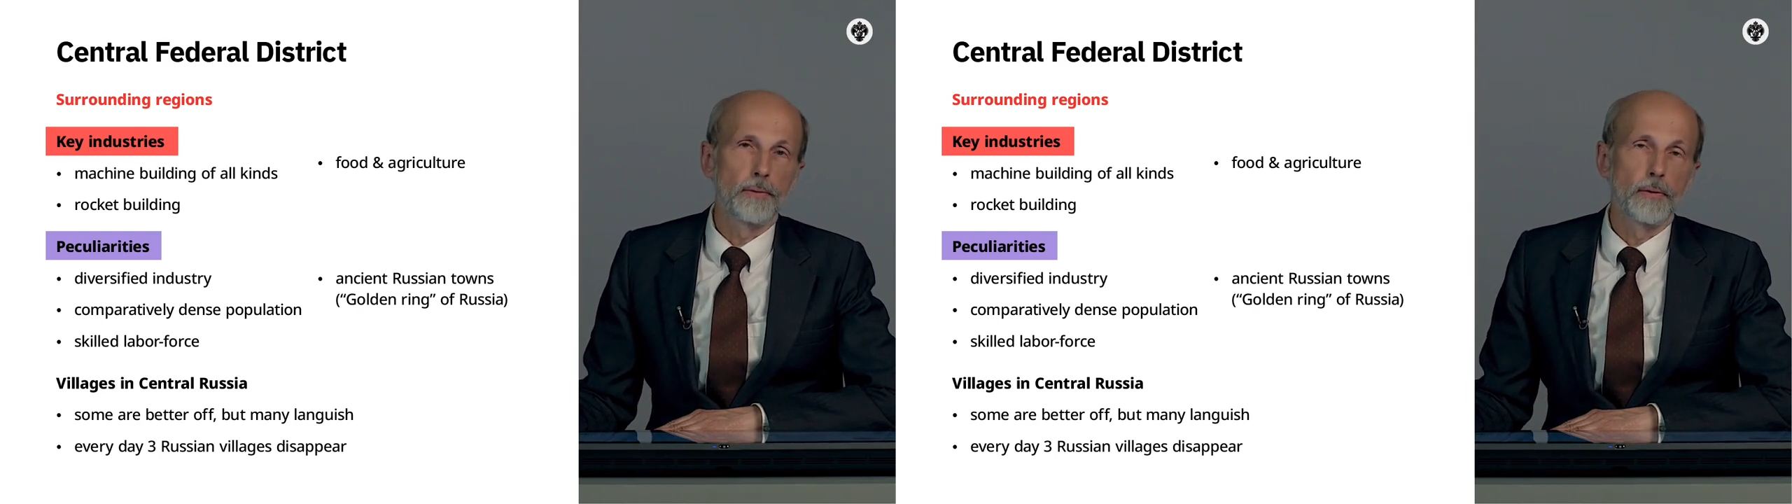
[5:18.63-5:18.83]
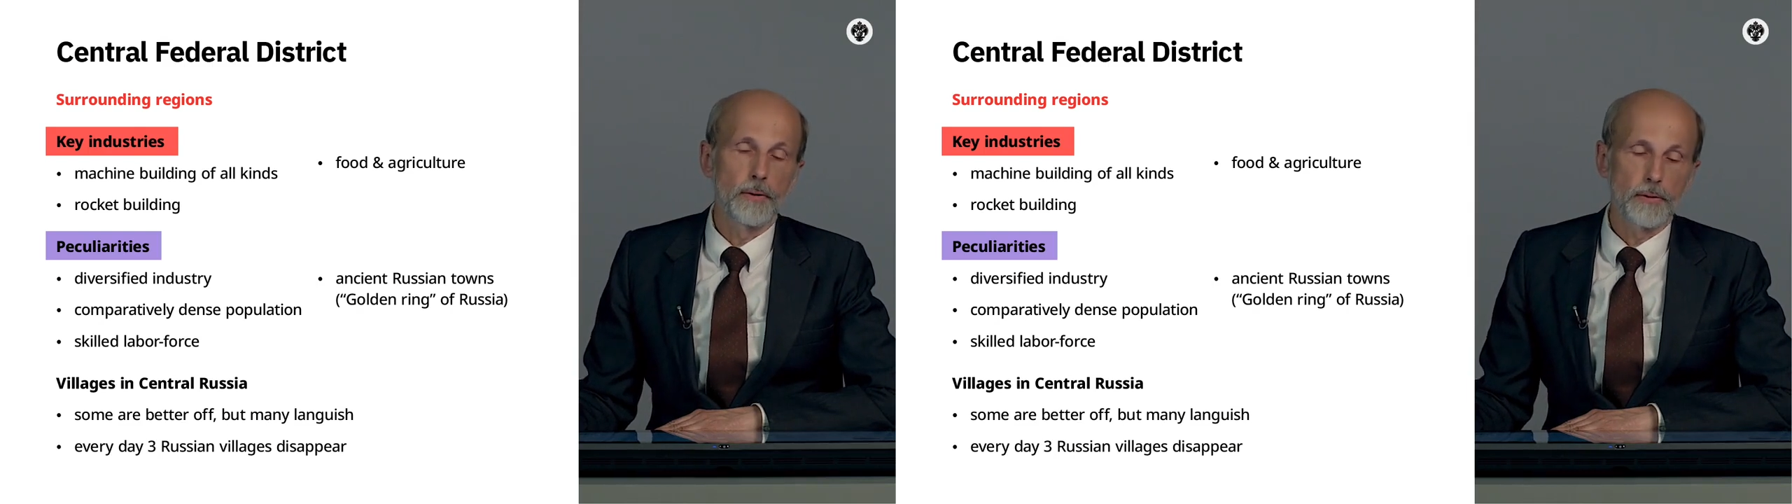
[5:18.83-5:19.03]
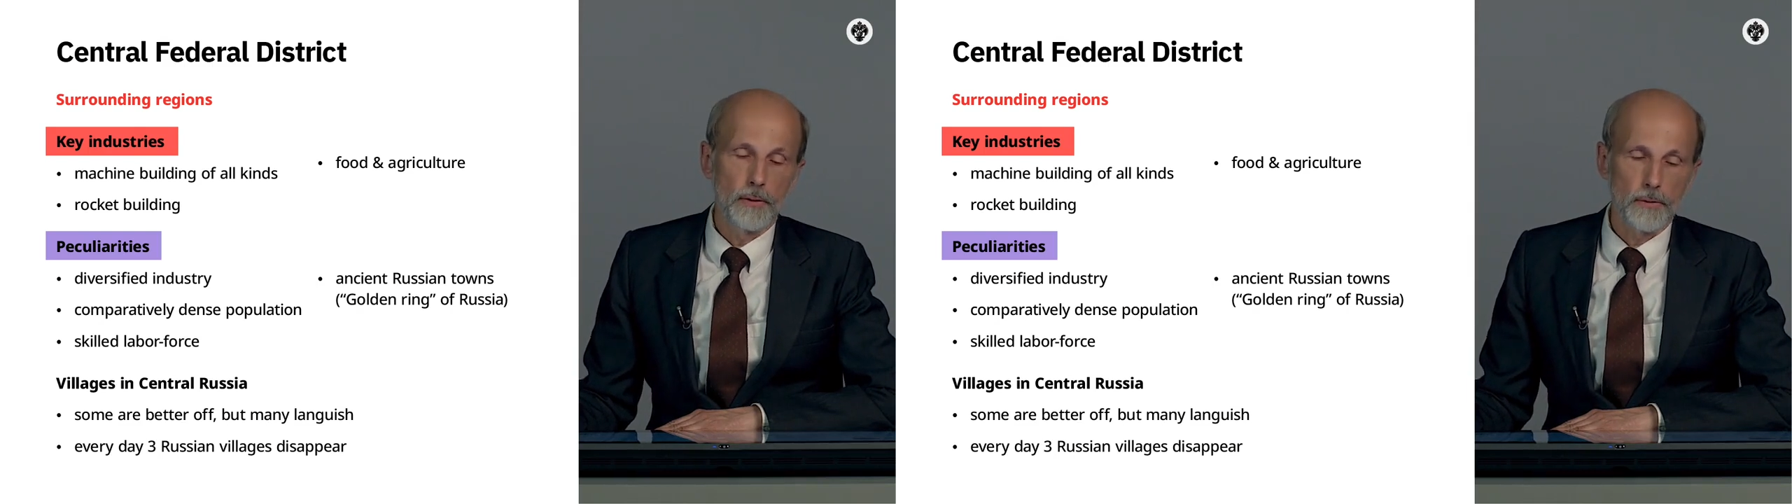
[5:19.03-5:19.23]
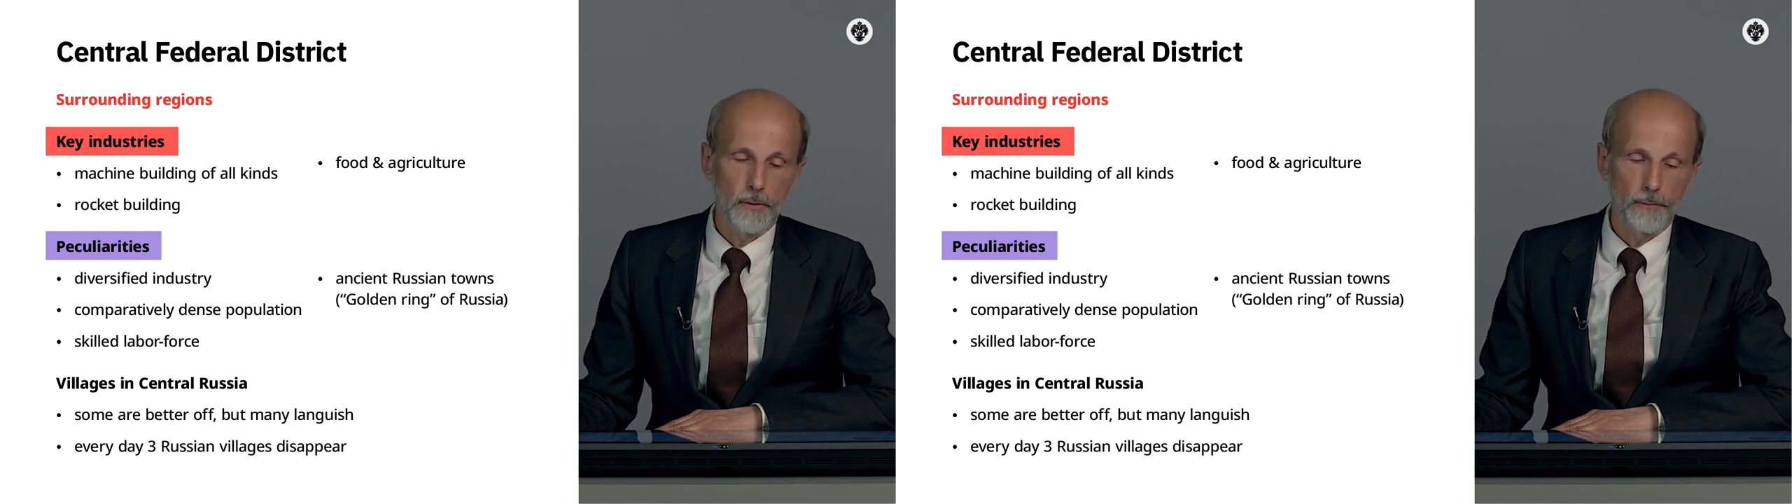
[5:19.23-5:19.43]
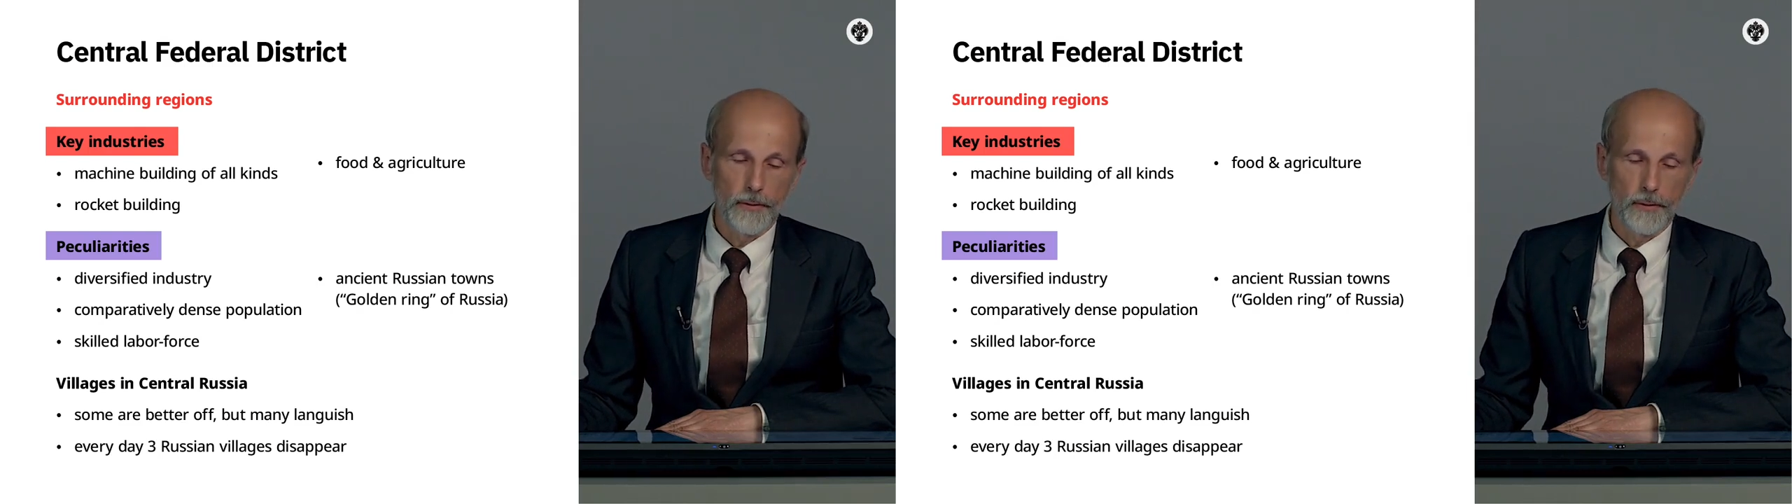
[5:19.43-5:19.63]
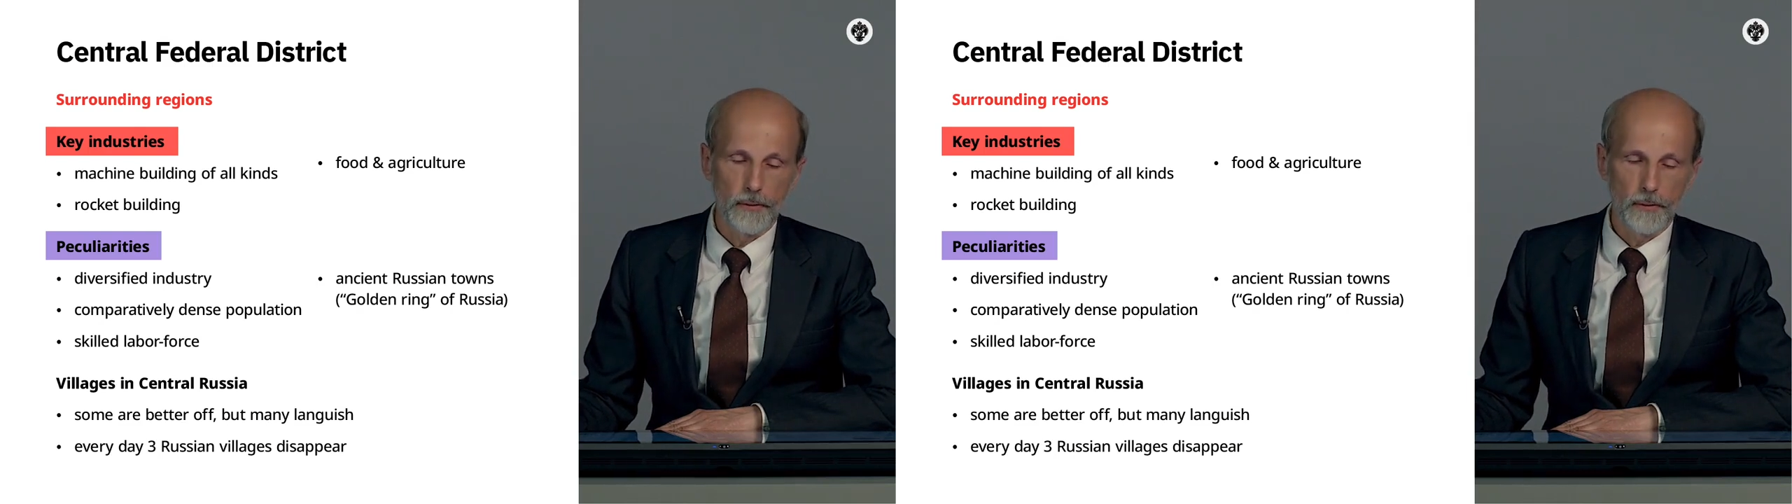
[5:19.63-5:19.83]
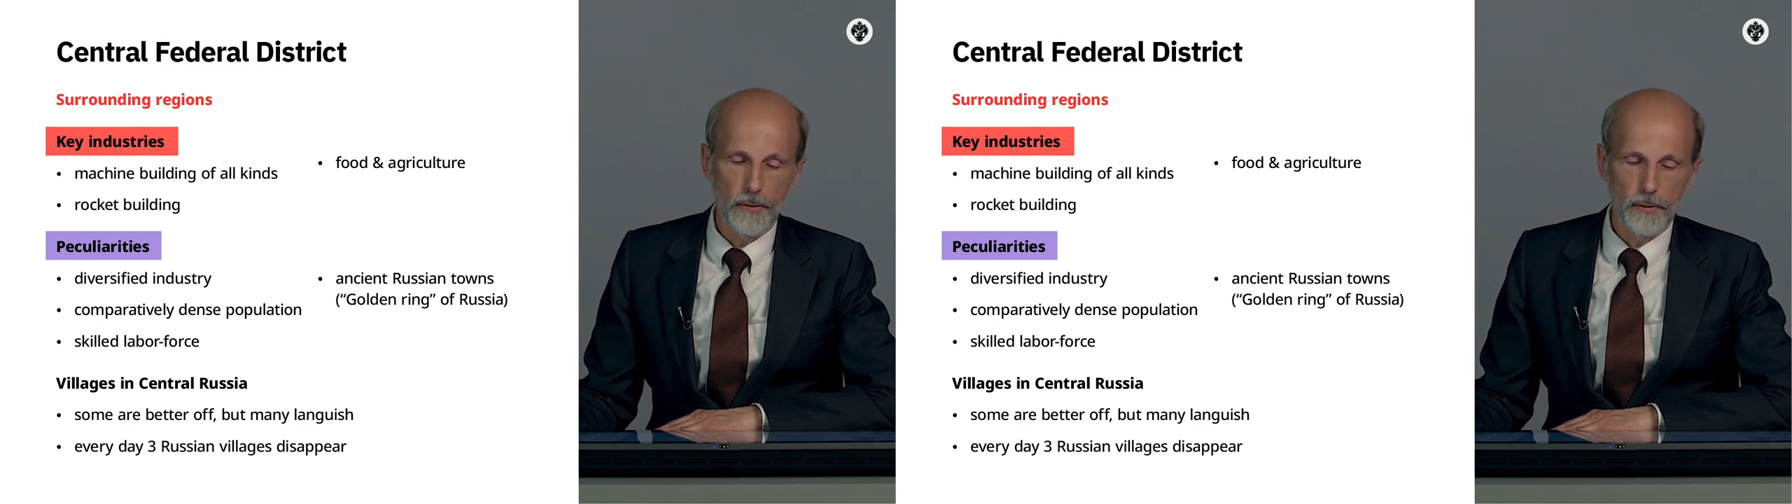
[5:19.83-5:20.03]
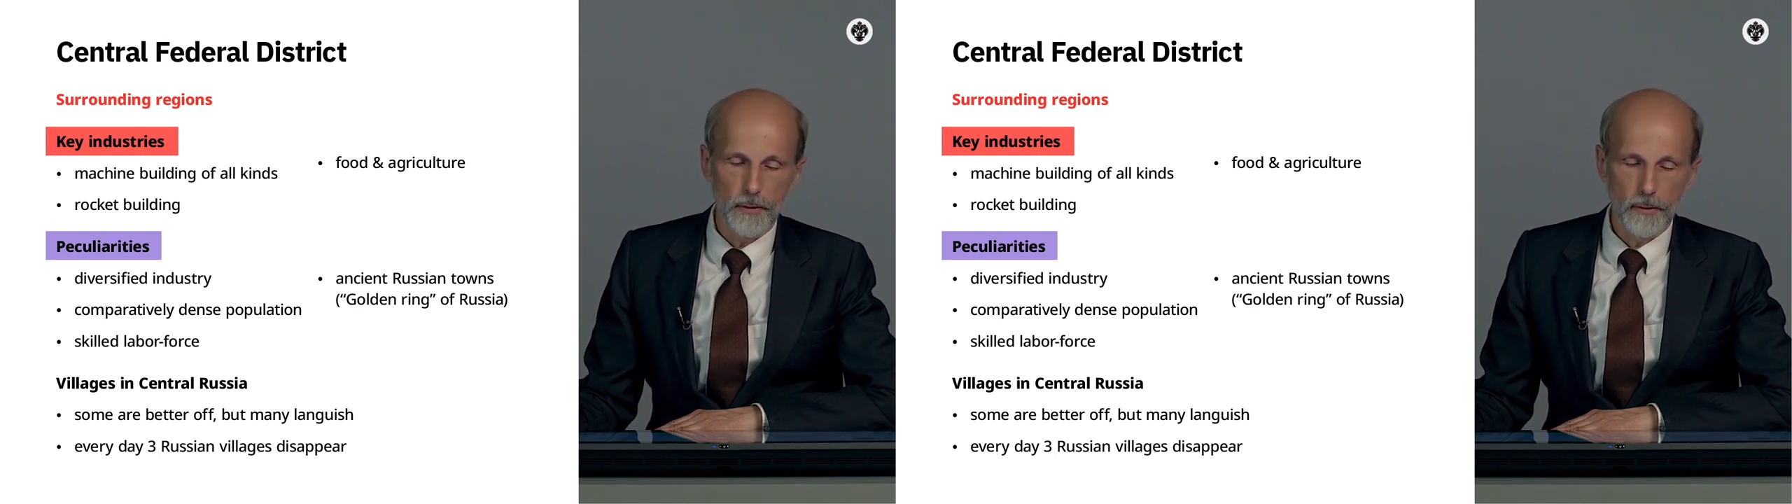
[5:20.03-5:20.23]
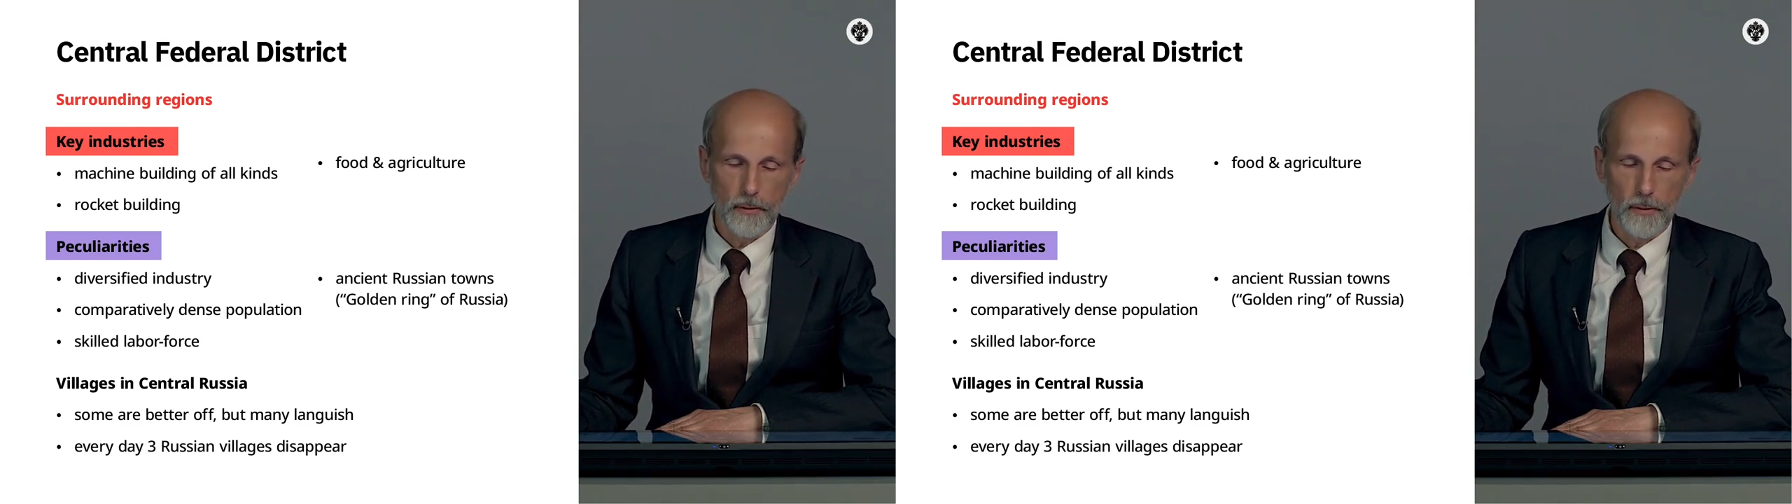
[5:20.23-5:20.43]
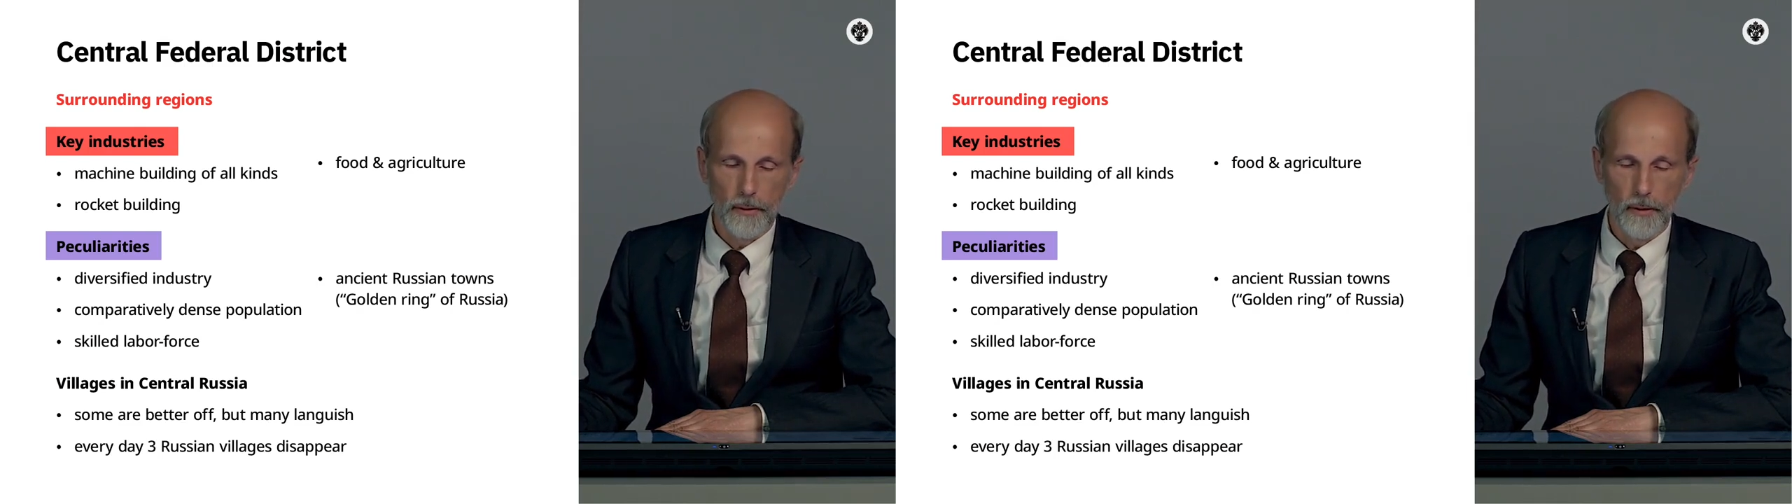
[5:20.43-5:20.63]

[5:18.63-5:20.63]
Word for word: the Central Federal District